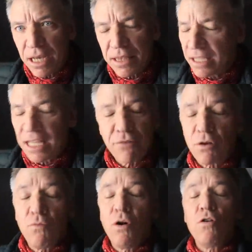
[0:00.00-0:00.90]
And then they
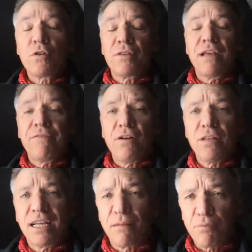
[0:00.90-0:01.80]
were awoke and they
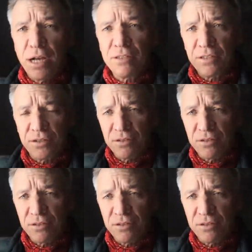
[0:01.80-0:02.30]
felt like a presence